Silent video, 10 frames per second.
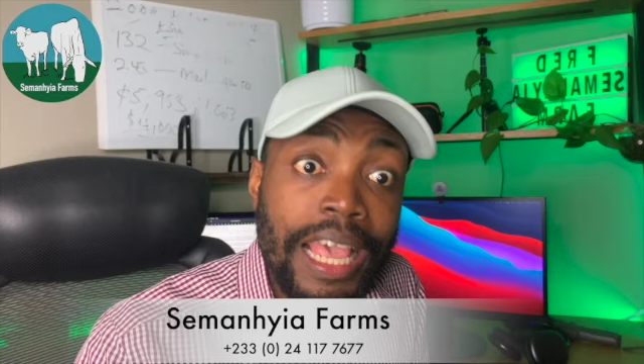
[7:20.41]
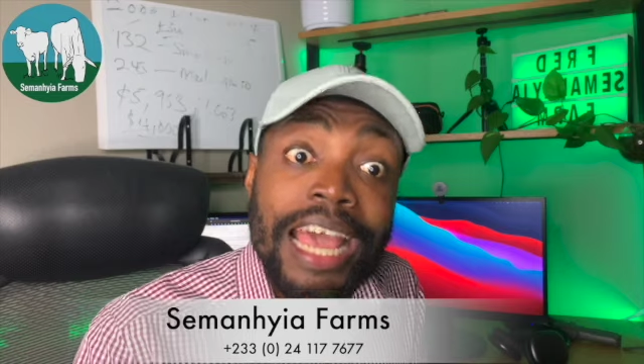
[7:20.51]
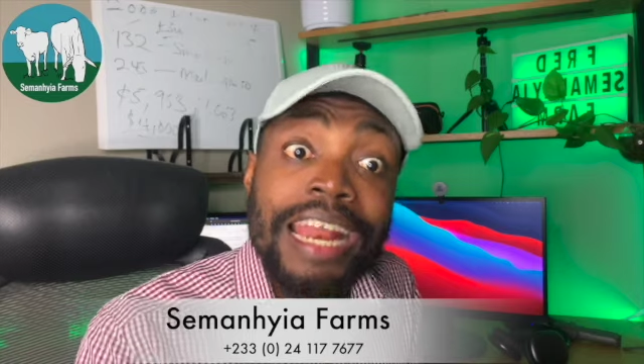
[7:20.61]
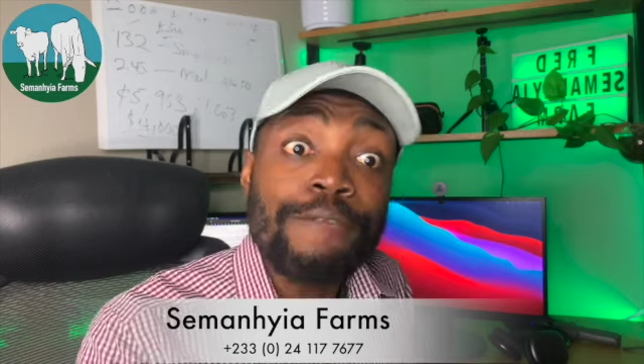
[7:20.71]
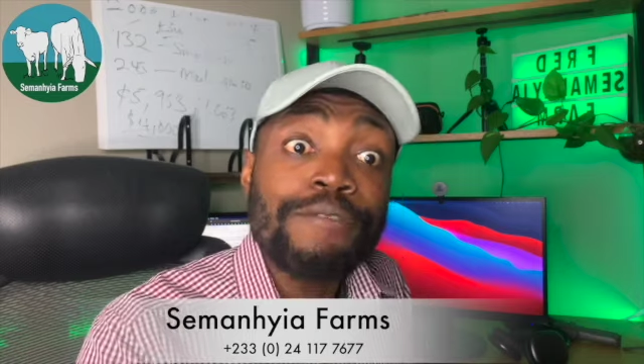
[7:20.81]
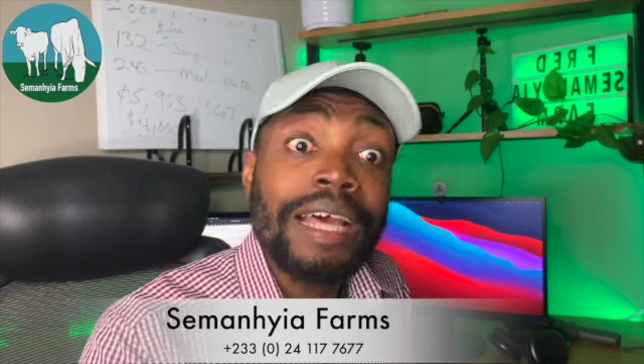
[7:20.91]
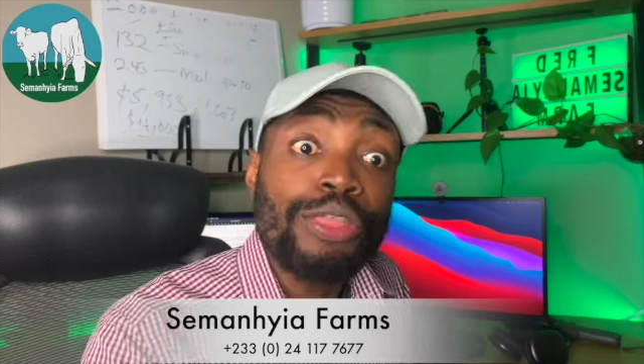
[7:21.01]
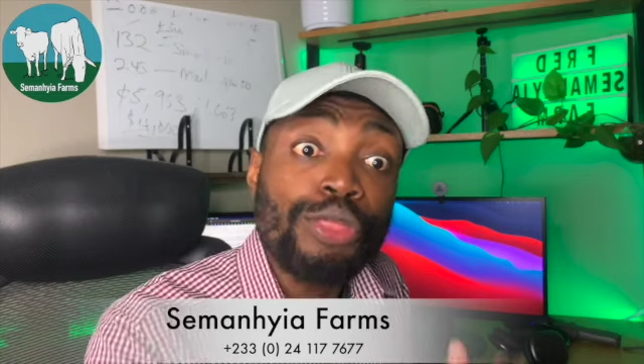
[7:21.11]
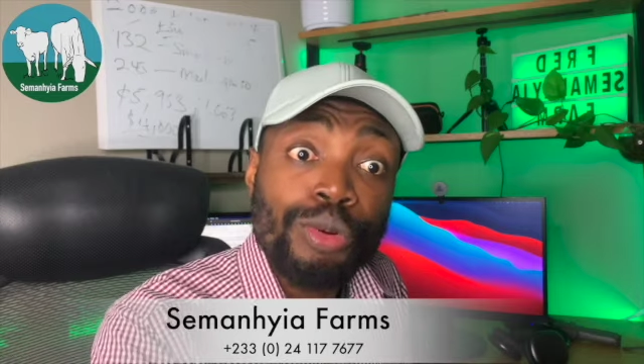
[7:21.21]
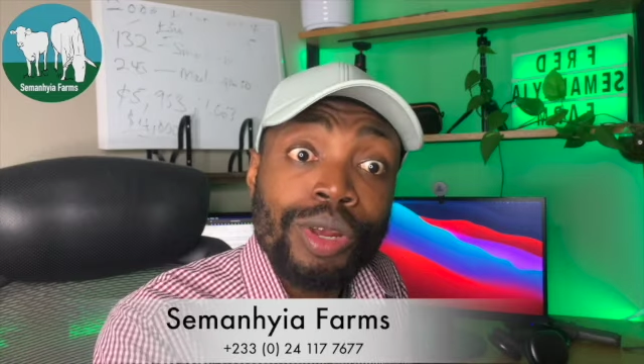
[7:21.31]
And after
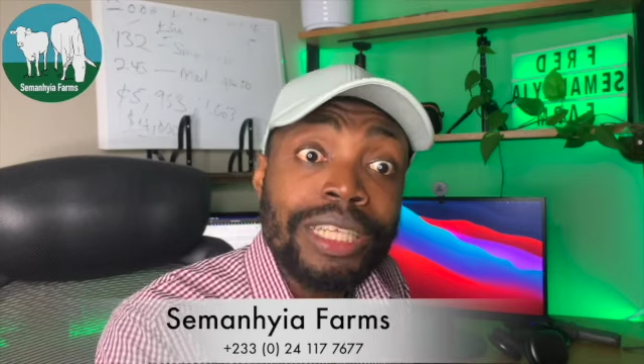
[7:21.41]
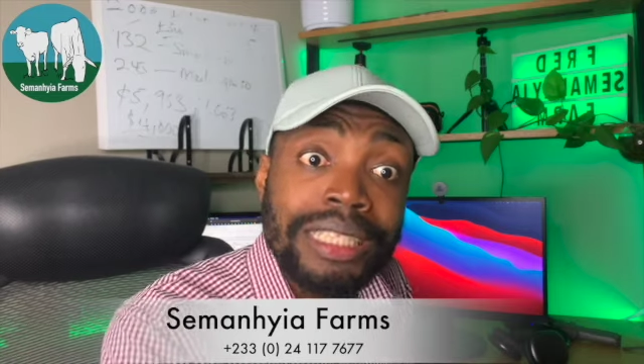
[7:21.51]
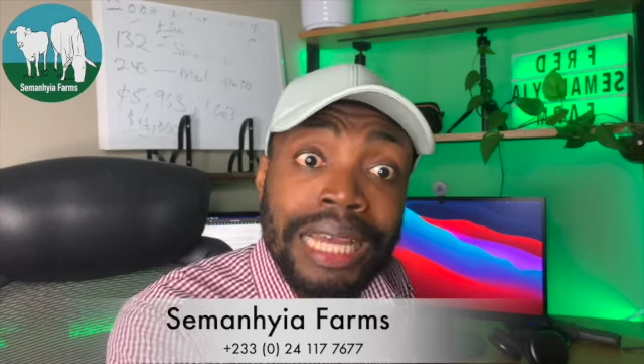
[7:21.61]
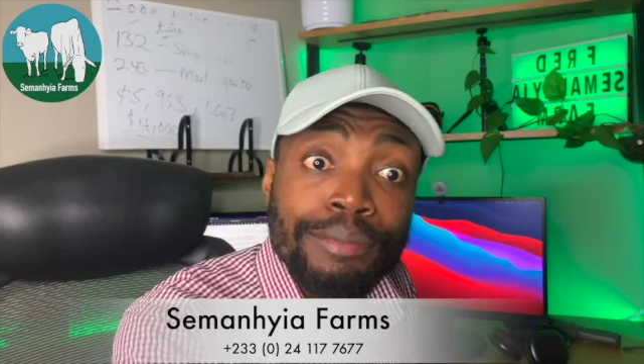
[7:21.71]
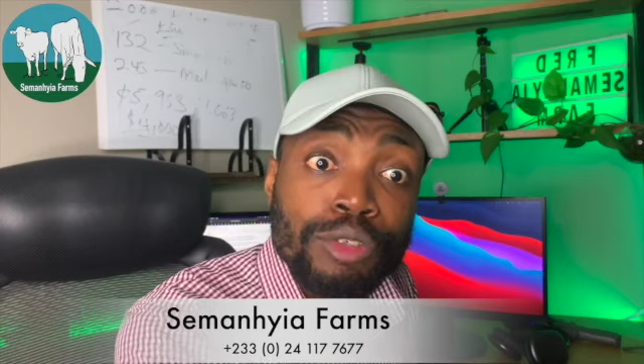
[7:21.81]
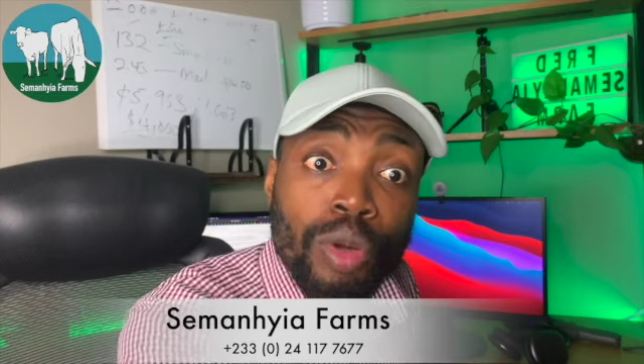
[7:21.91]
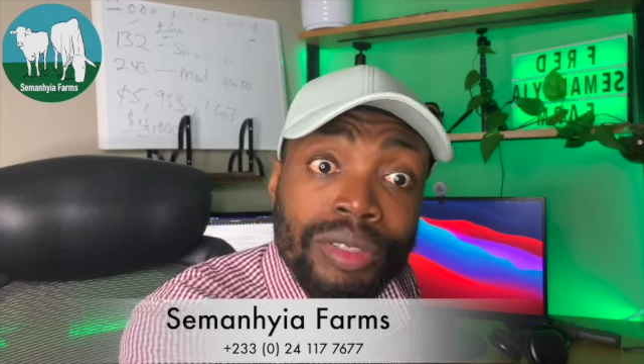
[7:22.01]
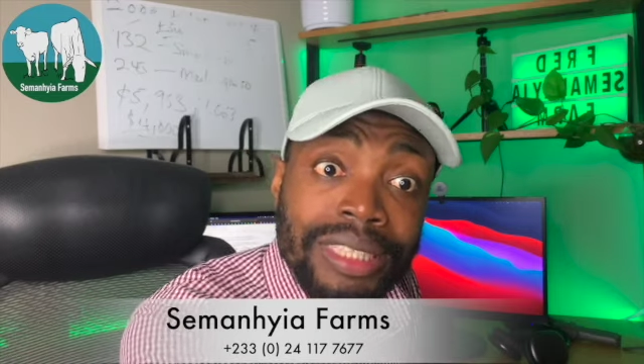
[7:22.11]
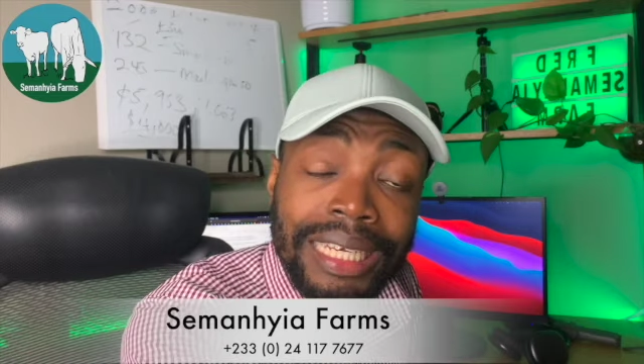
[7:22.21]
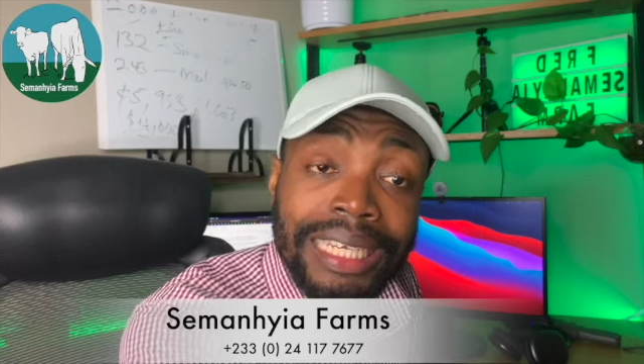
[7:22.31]
3 times
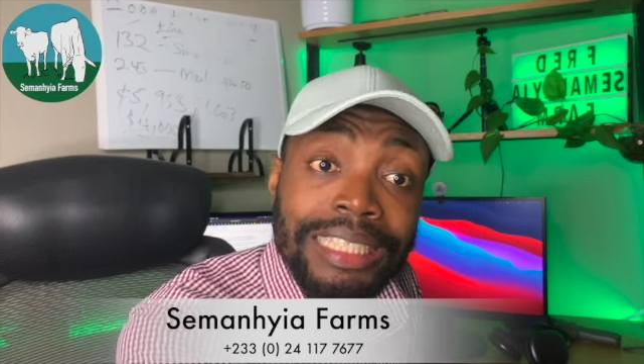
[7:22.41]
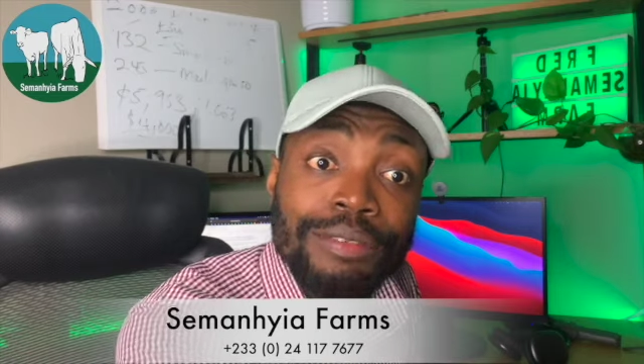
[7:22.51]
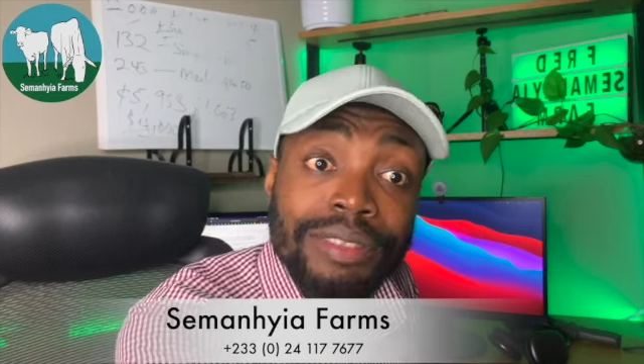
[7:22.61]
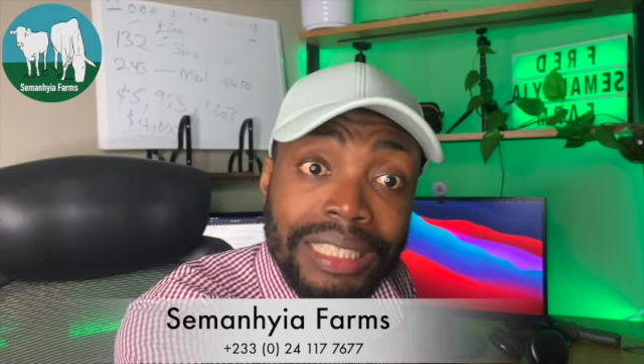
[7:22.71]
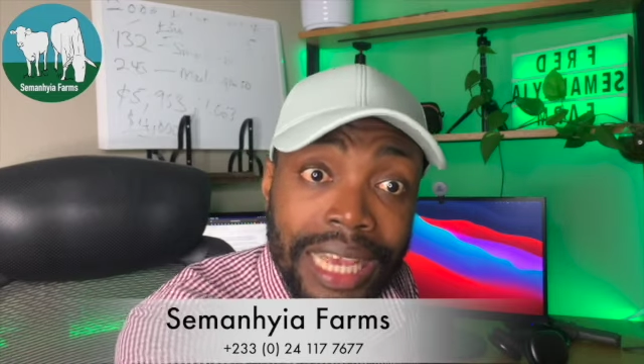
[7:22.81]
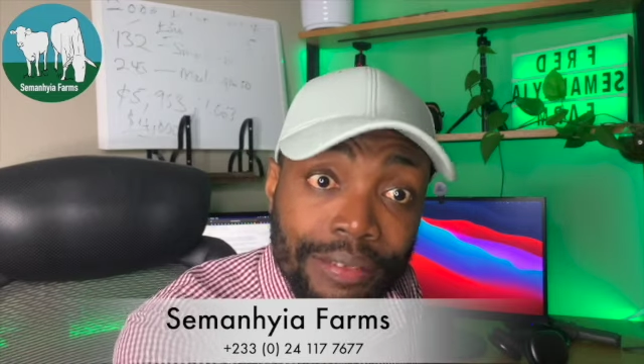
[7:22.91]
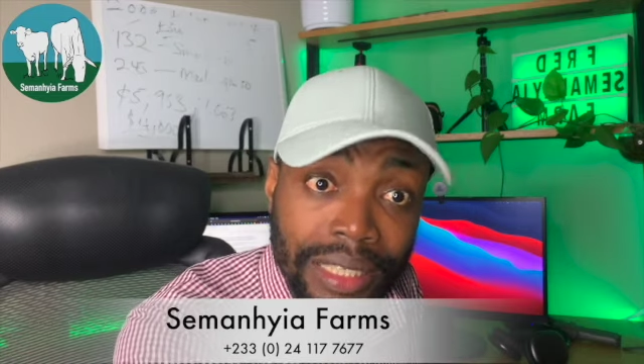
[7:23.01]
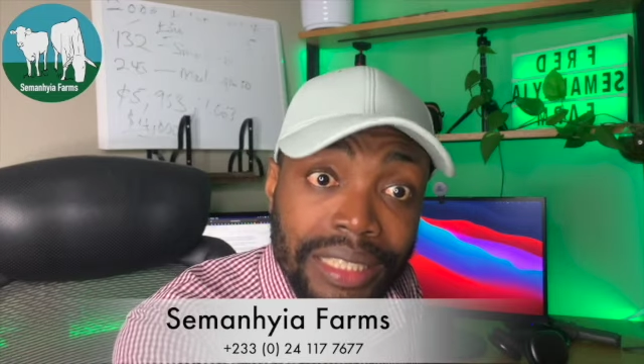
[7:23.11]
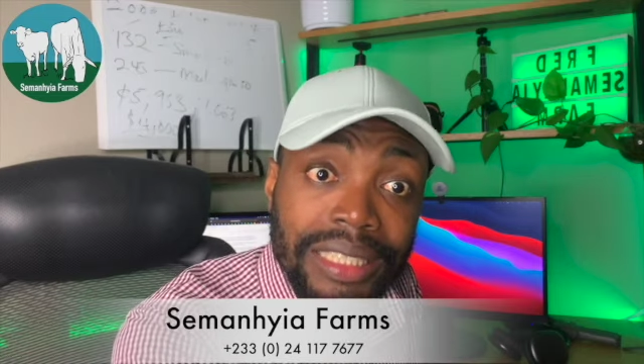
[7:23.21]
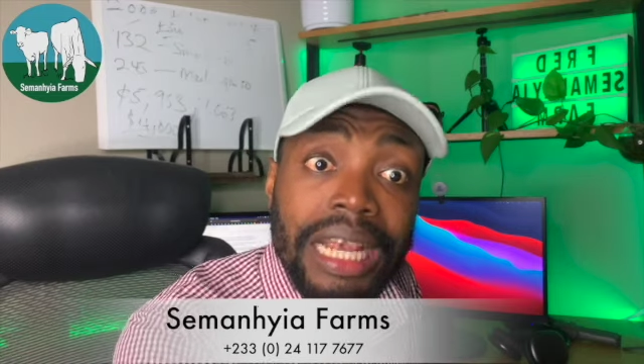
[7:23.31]
consecutive
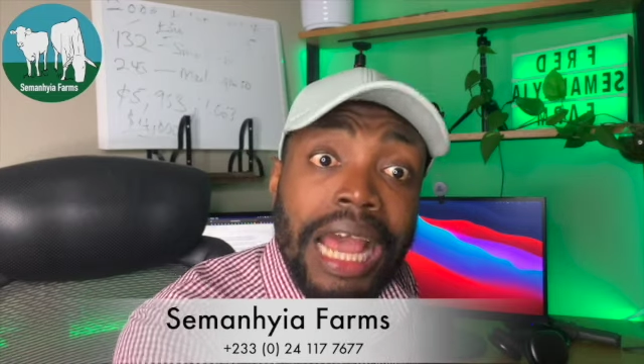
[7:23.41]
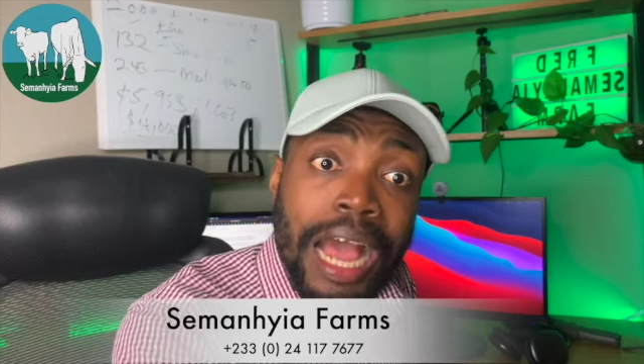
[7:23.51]
savings,